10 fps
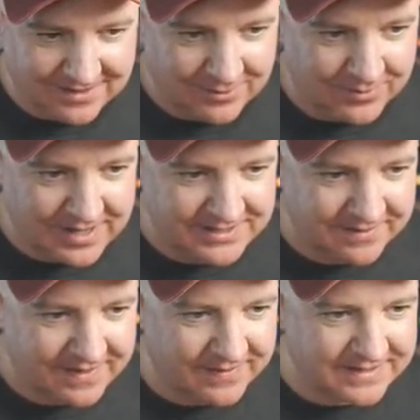Okay, so I
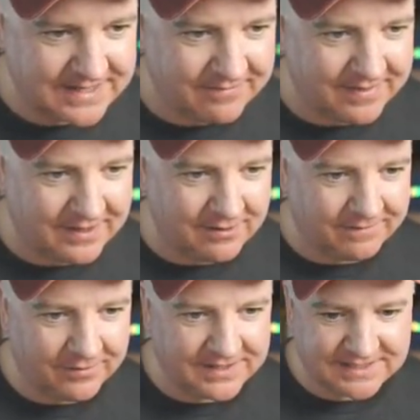think that's everything
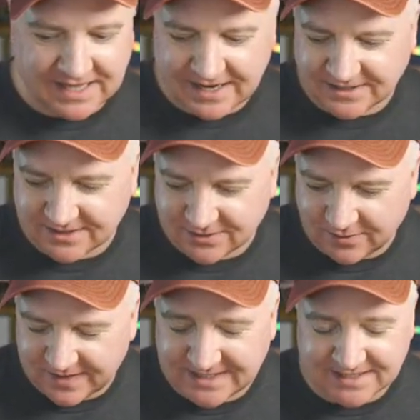for the slides. So
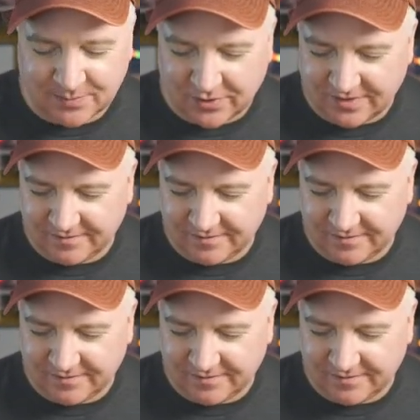this is the point in the